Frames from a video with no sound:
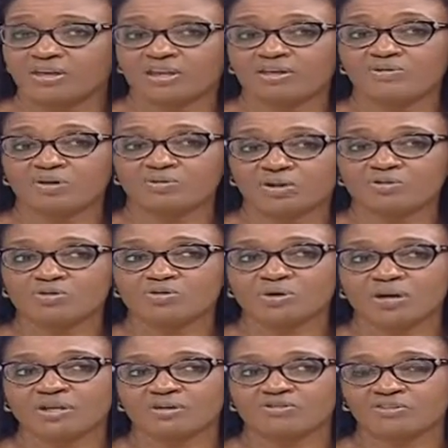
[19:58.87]
Even when you look
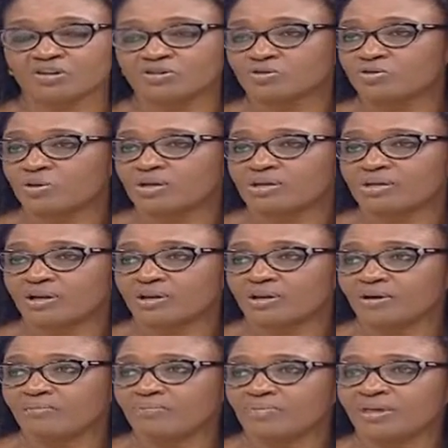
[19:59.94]
at the fashion world right
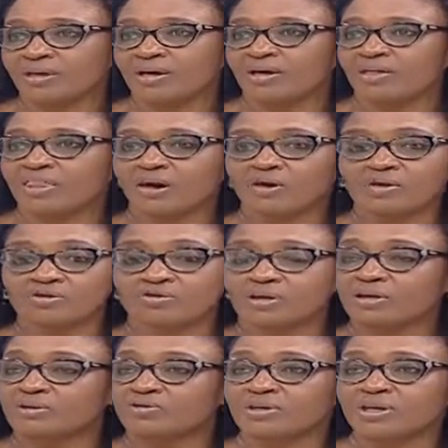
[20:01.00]
now, they are all
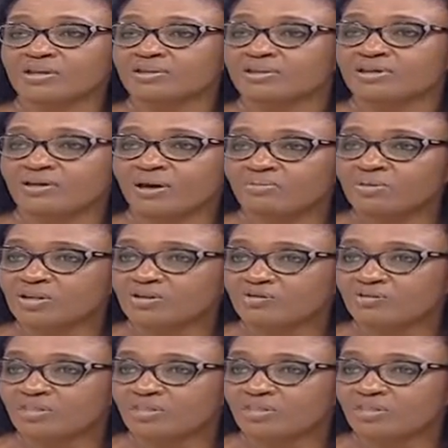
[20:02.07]
trying to get a bit of the